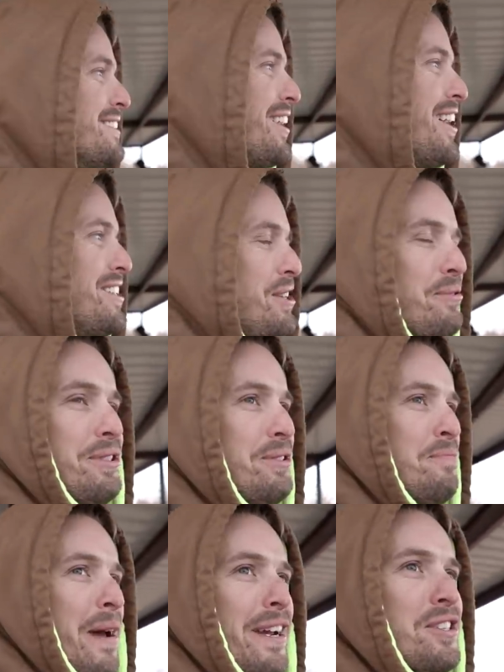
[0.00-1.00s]
So she was
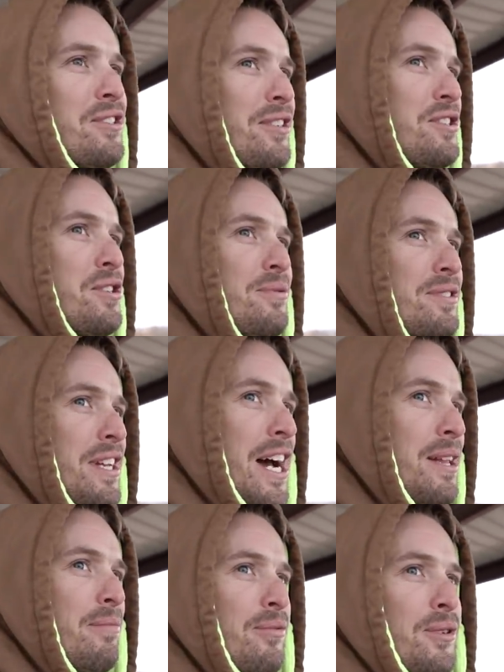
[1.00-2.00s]
just making sure that she was
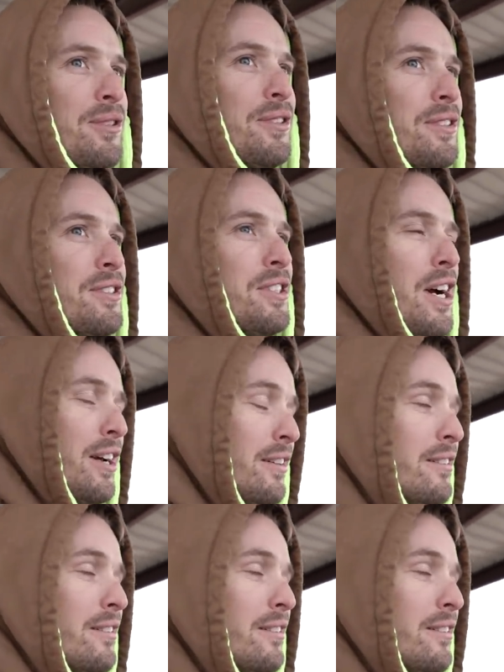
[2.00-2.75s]
dialed before he took the shot.